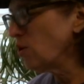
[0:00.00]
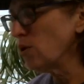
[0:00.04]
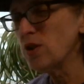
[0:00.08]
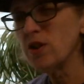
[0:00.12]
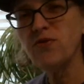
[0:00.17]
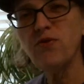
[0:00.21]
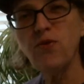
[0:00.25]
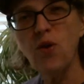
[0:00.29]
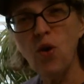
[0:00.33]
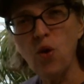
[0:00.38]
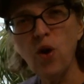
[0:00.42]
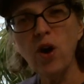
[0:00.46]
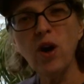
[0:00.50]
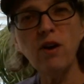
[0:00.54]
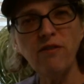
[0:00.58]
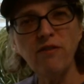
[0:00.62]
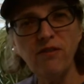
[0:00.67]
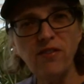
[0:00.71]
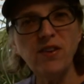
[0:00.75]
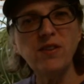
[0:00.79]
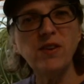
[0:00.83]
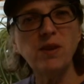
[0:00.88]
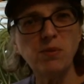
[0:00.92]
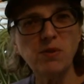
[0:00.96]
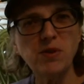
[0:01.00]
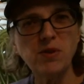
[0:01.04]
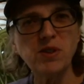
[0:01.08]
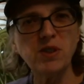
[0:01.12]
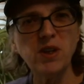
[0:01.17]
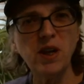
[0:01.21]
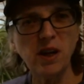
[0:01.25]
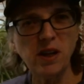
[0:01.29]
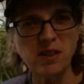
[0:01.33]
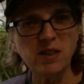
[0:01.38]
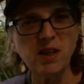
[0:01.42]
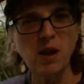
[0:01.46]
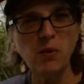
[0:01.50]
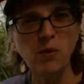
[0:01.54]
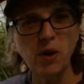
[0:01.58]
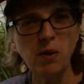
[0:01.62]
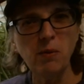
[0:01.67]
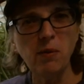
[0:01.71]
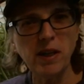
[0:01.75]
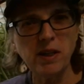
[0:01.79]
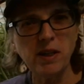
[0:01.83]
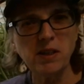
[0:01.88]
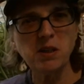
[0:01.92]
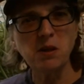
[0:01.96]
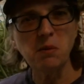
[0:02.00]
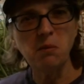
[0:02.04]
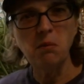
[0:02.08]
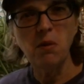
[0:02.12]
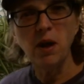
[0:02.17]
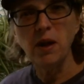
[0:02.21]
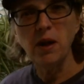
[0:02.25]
to charge 450% because I want to make some